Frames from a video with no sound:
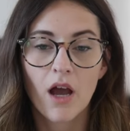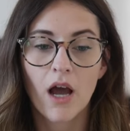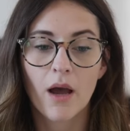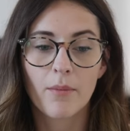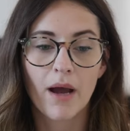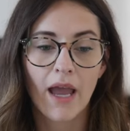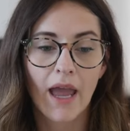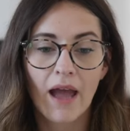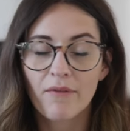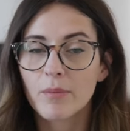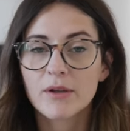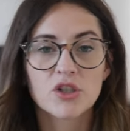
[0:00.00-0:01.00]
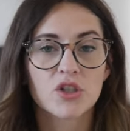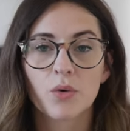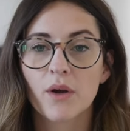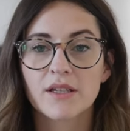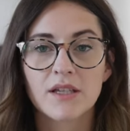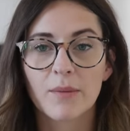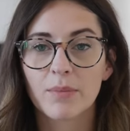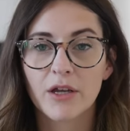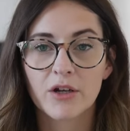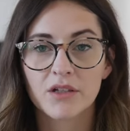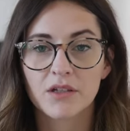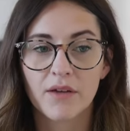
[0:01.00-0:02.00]
um, I have a bunch of toys up
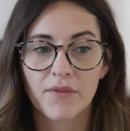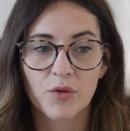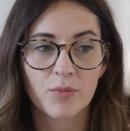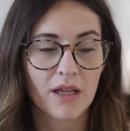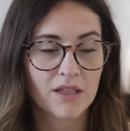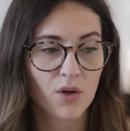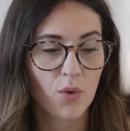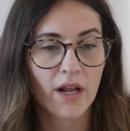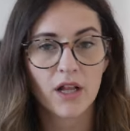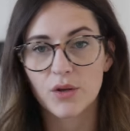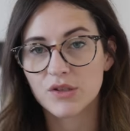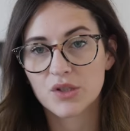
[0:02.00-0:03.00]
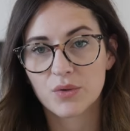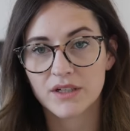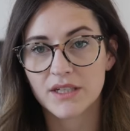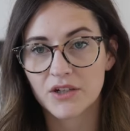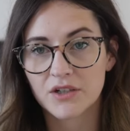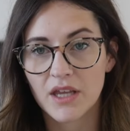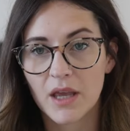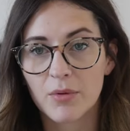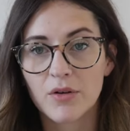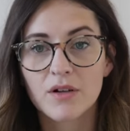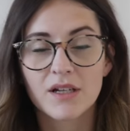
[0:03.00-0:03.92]
here in the living room that's quite close to our dinner table,